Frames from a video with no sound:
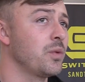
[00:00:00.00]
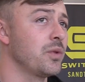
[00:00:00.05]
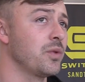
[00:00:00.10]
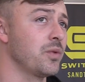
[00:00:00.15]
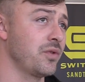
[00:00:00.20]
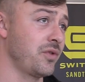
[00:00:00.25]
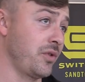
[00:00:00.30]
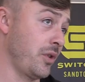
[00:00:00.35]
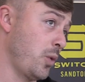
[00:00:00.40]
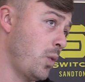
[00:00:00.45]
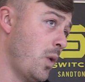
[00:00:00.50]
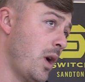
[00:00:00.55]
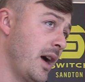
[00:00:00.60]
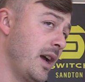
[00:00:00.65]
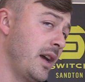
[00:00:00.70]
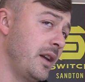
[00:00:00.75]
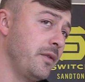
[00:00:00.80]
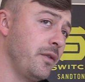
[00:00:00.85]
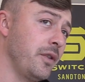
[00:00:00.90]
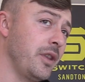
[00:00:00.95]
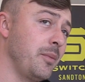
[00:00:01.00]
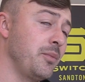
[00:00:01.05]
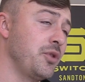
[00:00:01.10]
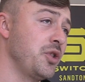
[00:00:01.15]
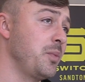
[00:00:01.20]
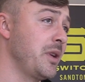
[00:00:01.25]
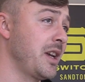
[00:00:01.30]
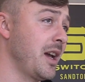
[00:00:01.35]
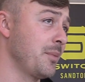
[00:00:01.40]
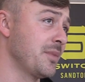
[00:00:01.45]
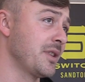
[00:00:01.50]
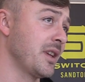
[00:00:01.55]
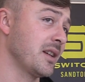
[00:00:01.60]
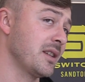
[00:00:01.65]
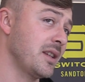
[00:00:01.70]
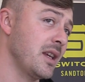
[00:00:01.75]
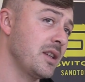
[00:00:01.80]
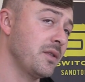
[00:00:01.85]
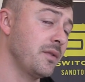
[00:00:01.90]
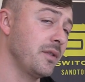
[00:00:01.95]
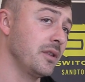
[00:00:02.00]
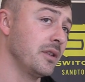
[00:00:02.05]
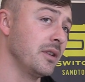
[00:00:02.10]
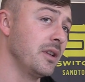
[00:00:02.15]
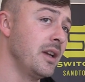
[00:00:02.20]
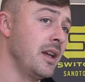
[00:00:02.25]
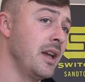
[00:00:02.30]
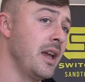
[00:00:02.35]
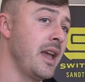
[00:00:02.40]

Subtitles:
was required for them to become successful.